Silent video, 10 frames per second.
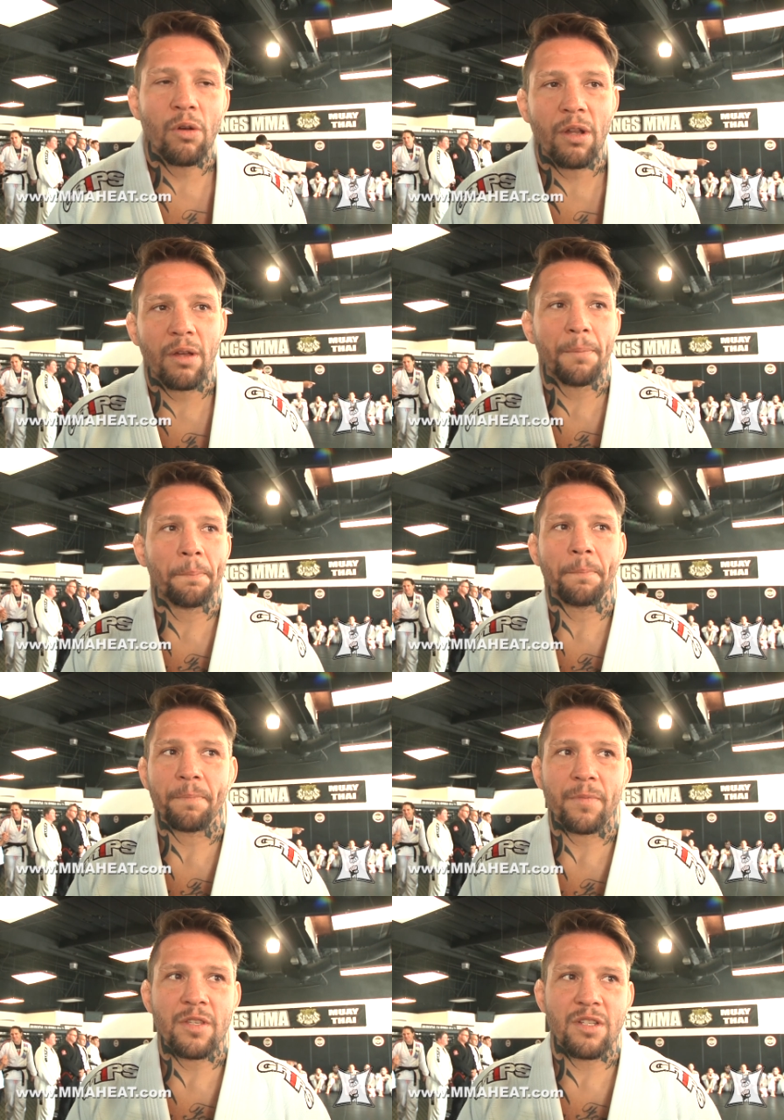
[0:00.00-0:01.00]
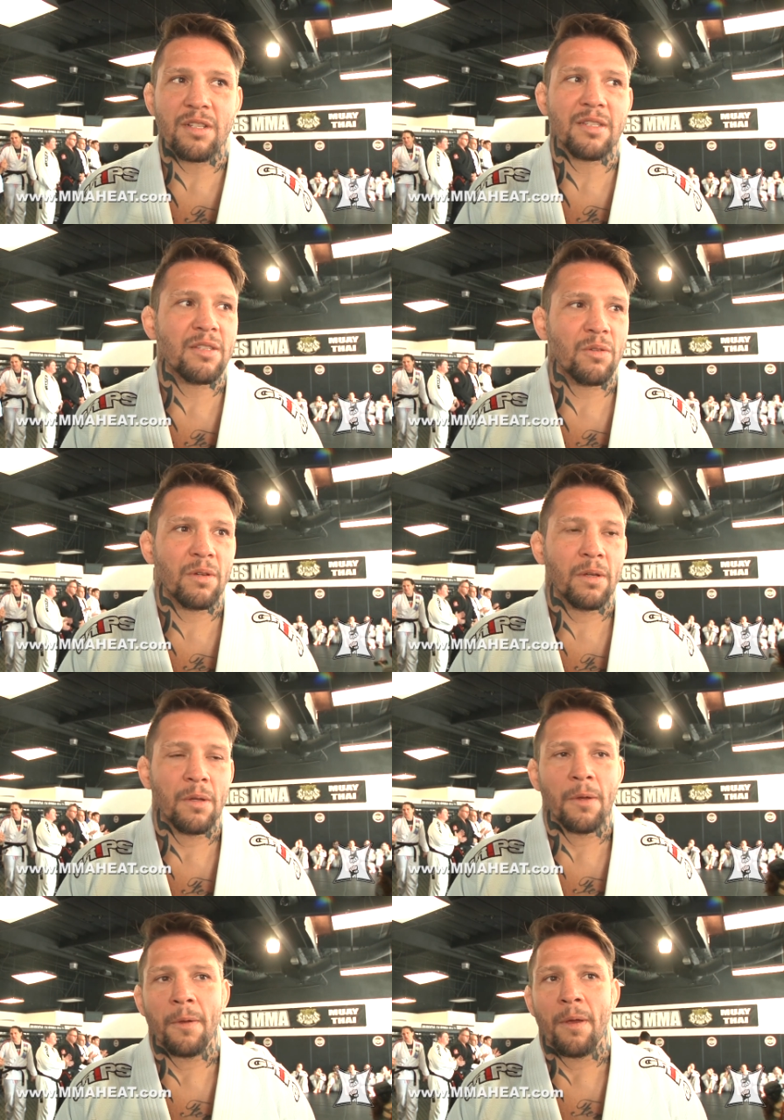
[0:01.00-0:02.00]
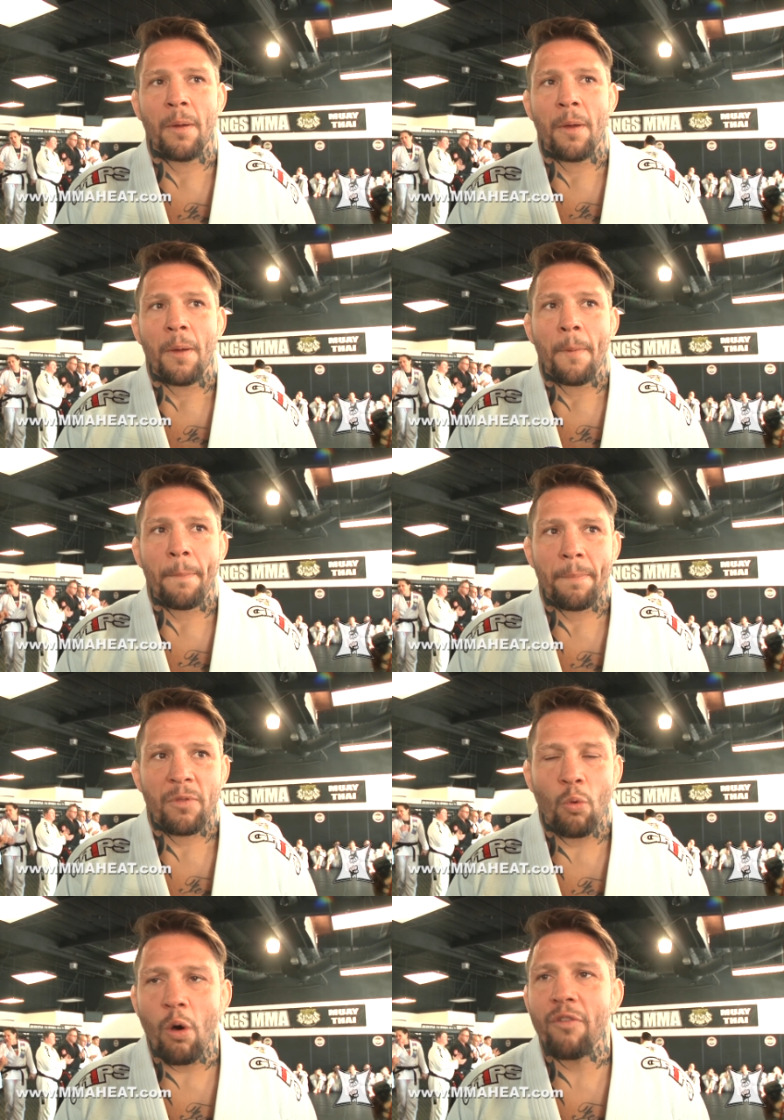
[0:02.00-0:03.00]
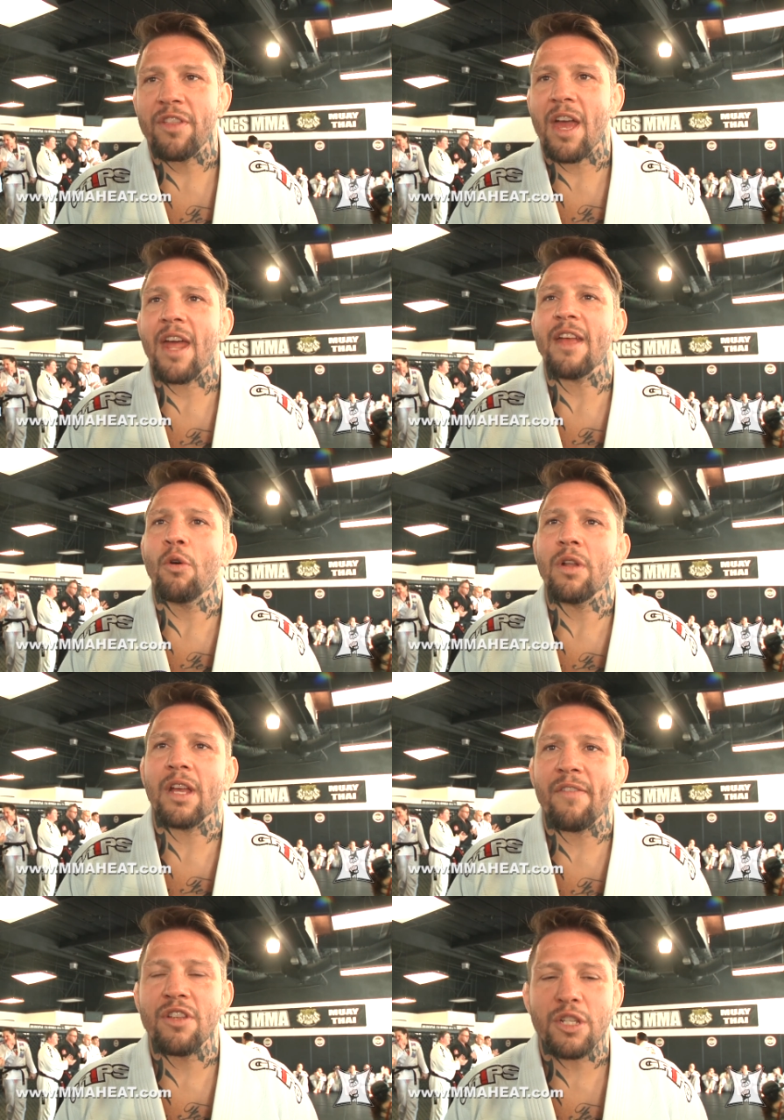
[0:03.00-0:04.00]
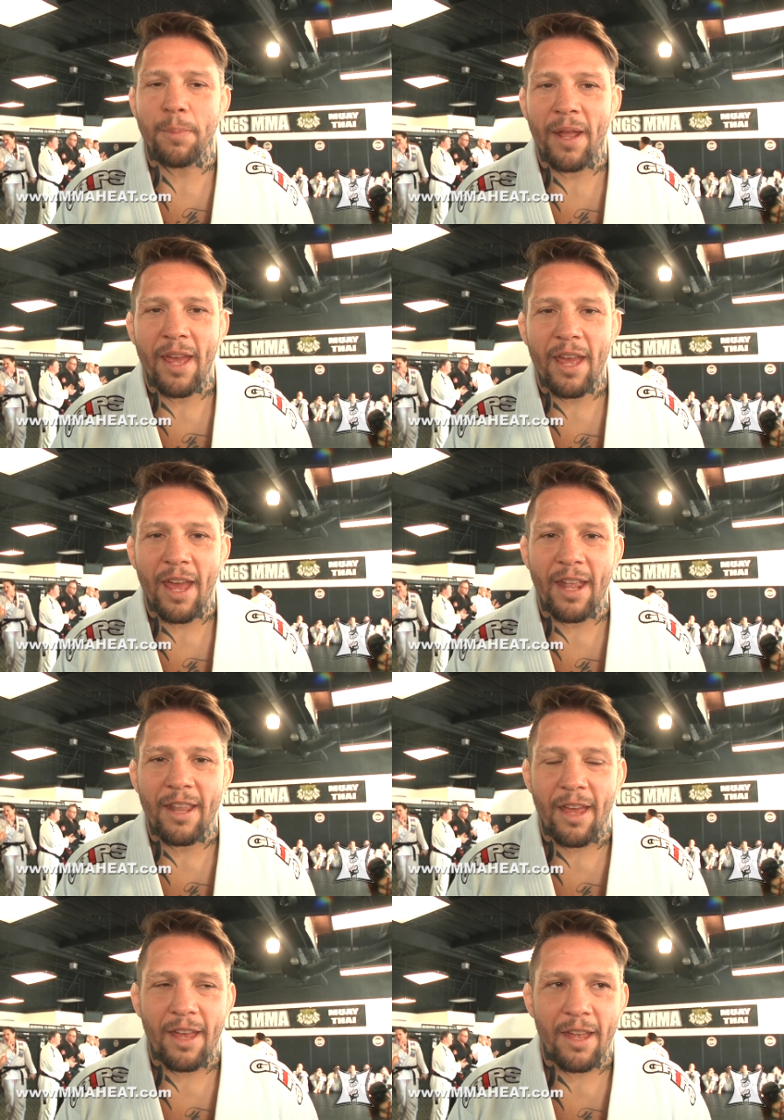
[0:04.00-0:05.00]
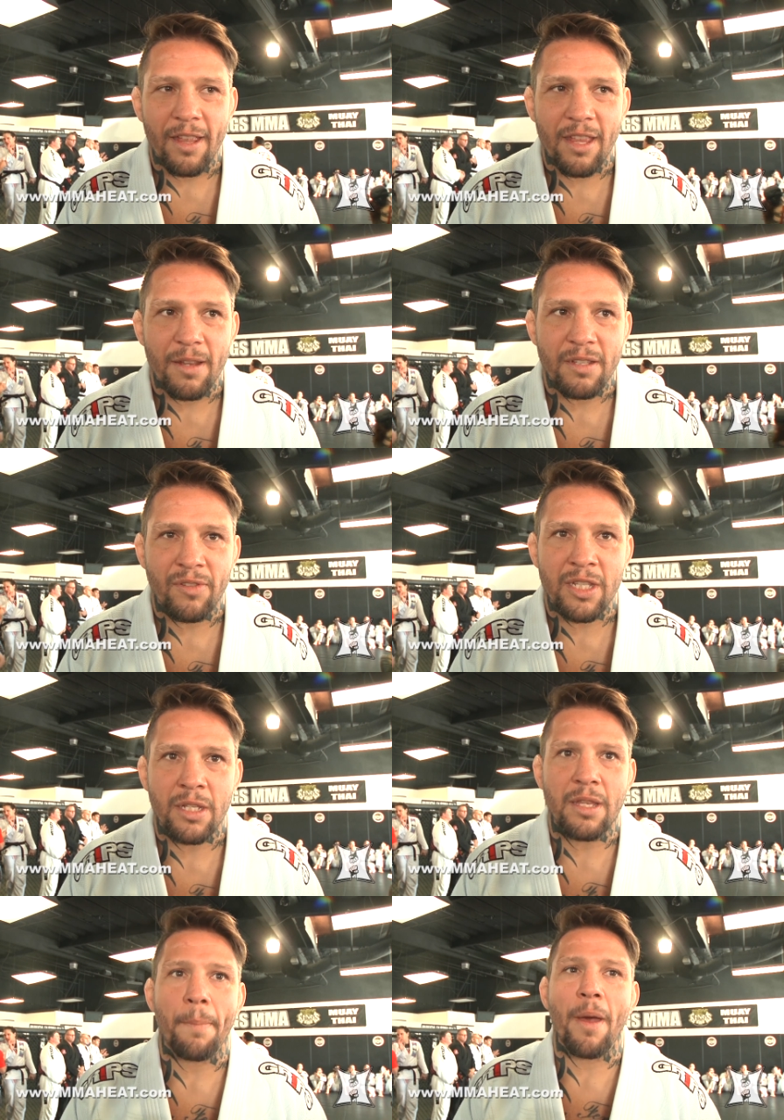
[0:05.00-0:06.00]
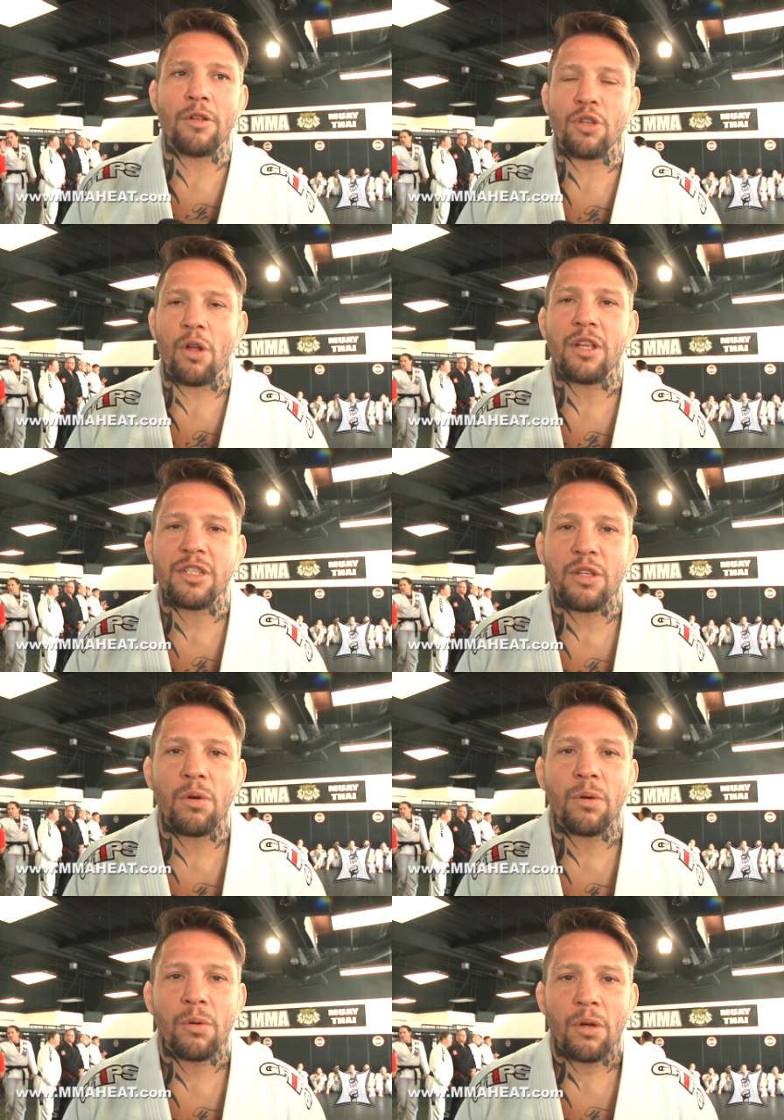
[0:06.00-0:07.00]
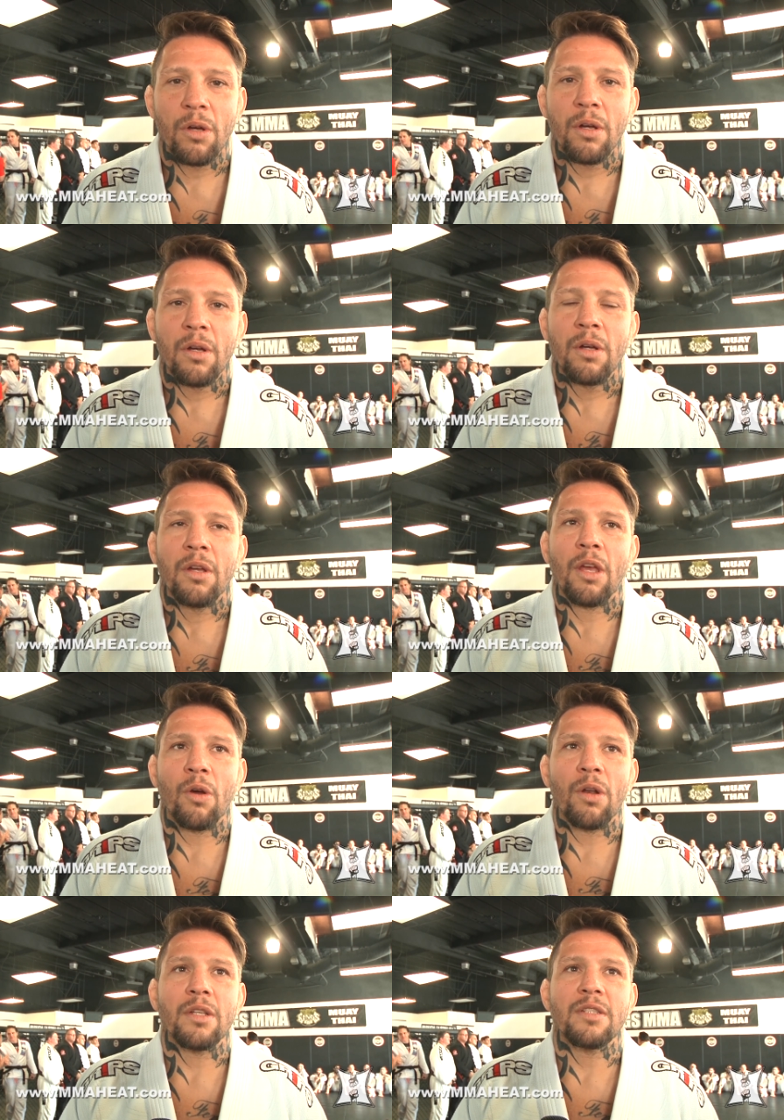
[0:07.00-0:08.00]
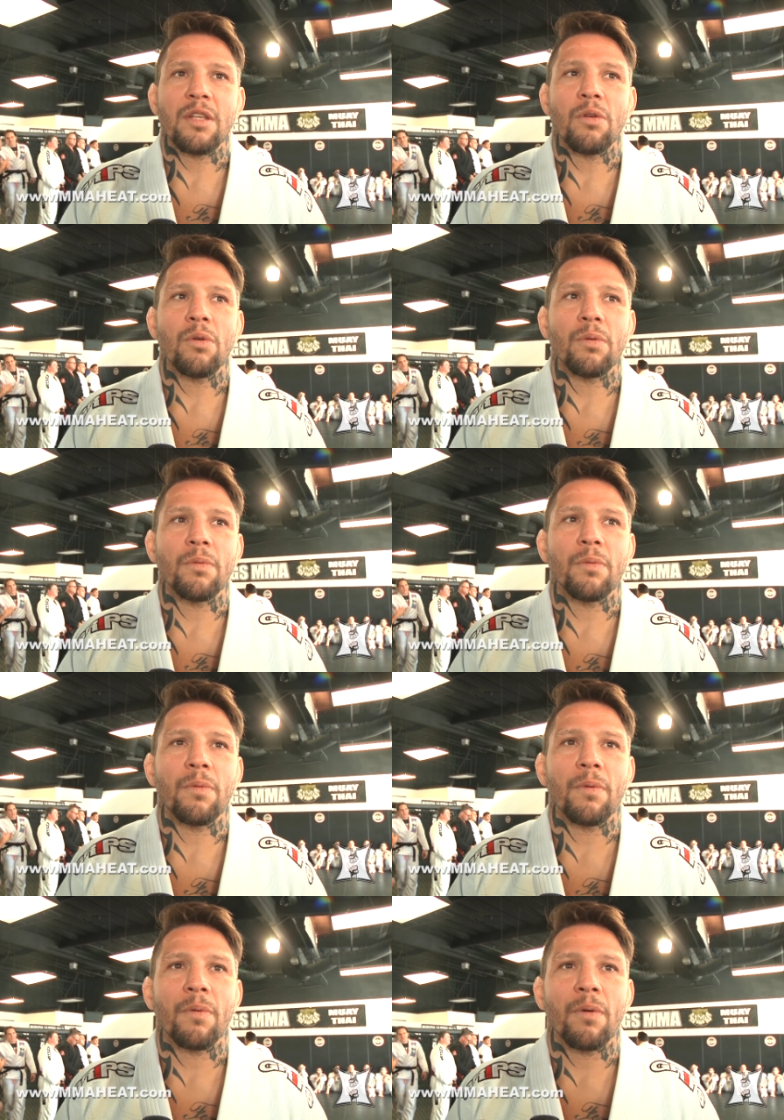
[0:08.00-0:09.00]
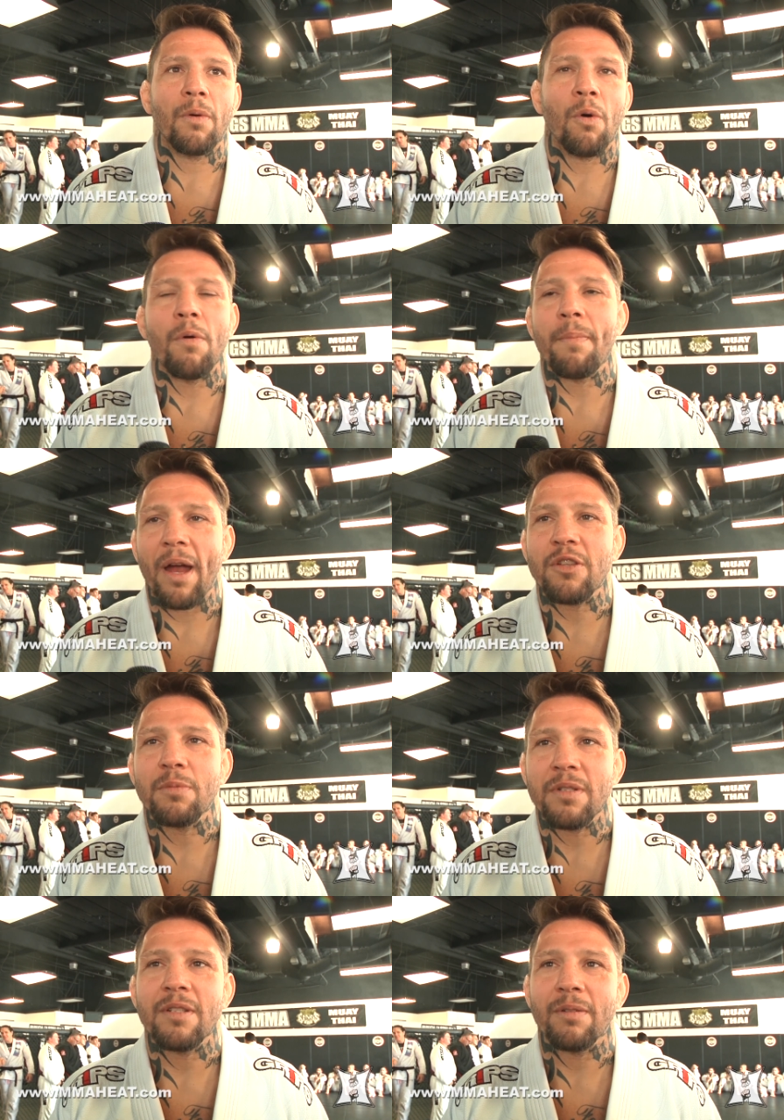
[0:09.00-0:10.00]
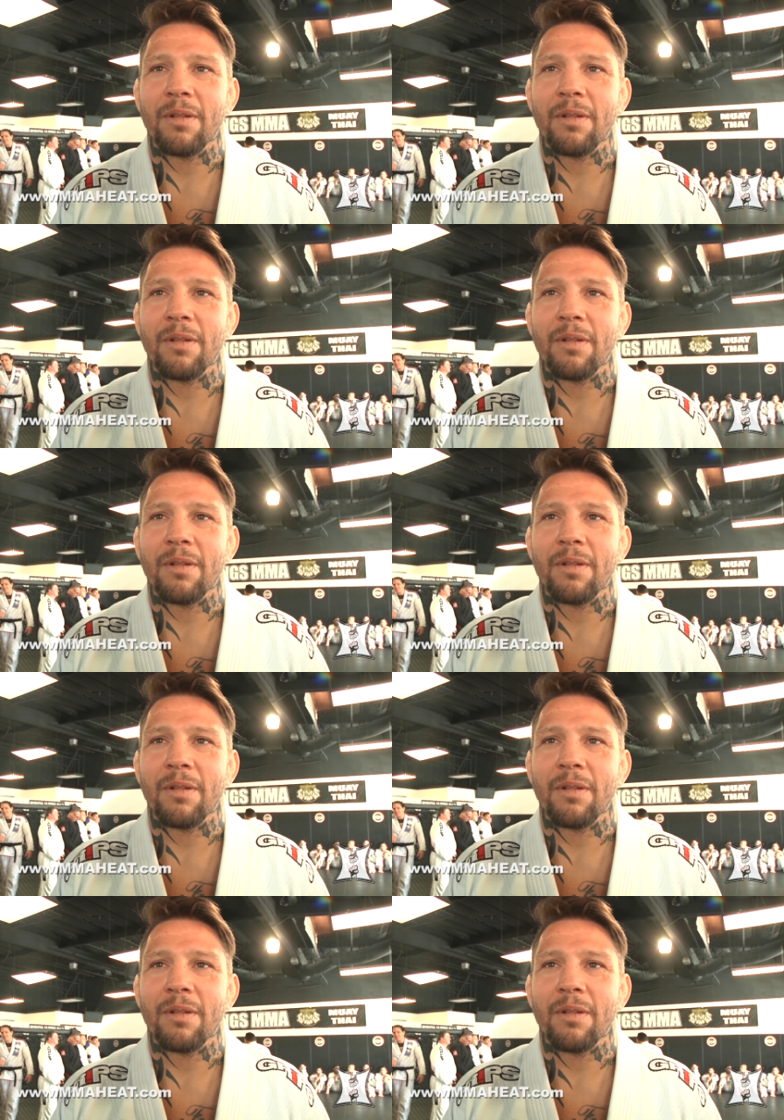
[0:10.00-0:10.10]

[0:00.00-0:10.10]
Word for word: gonna just go over there and gonna give this play, and the, and the, the belt's gonna still, he's gonna still going back to Brazil.